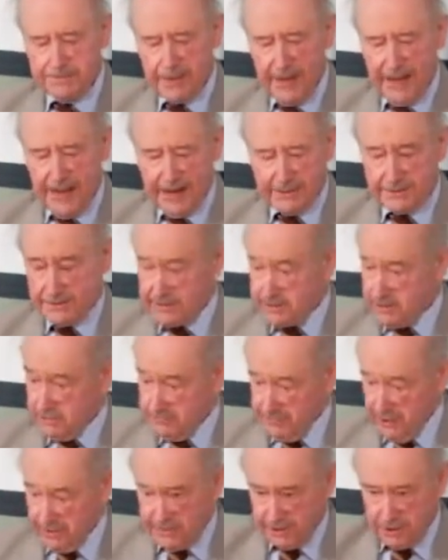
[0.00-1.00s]
And you've
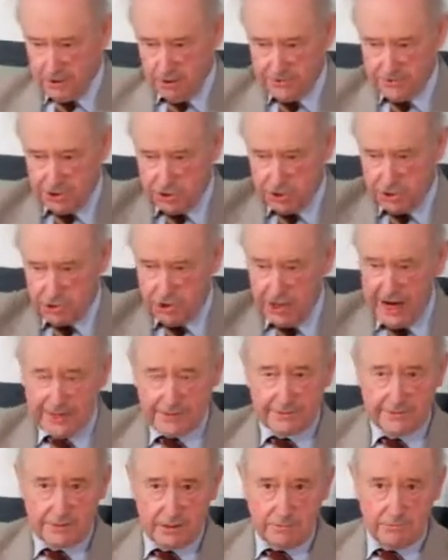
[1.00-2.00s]
only got to drag
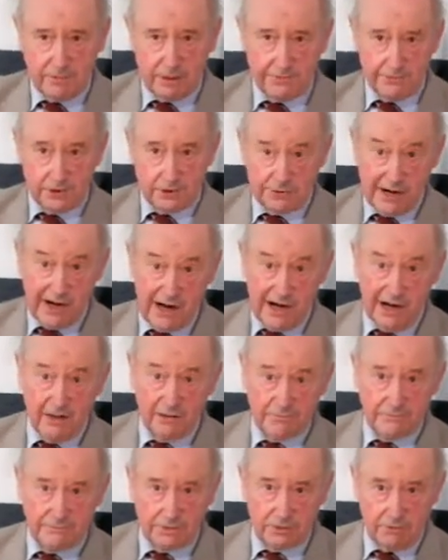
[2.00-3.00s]
them on the
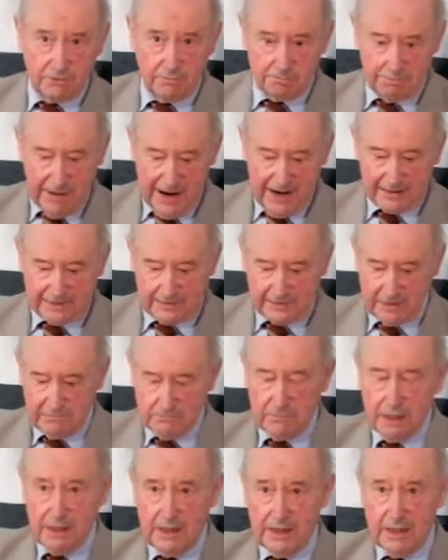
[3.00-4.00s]
ground or bang them,
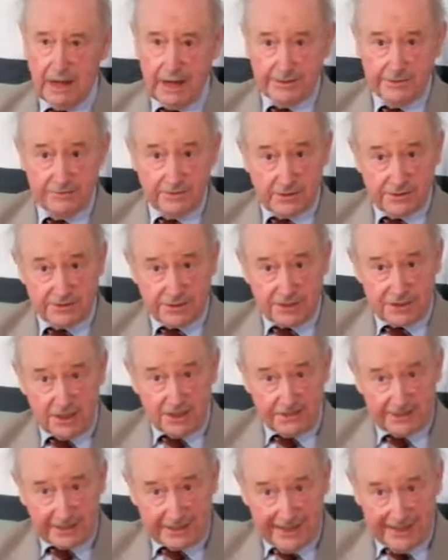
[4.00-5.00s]
and you've got to
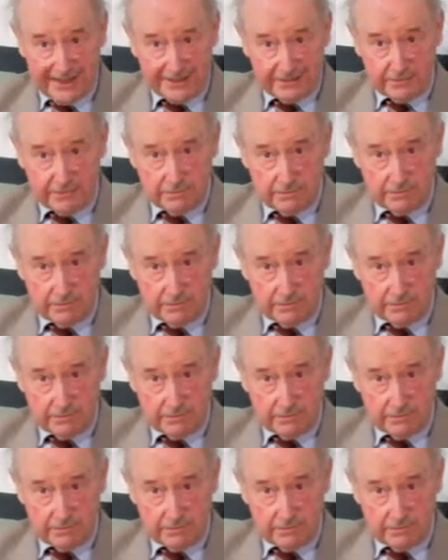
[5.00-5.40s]
start again.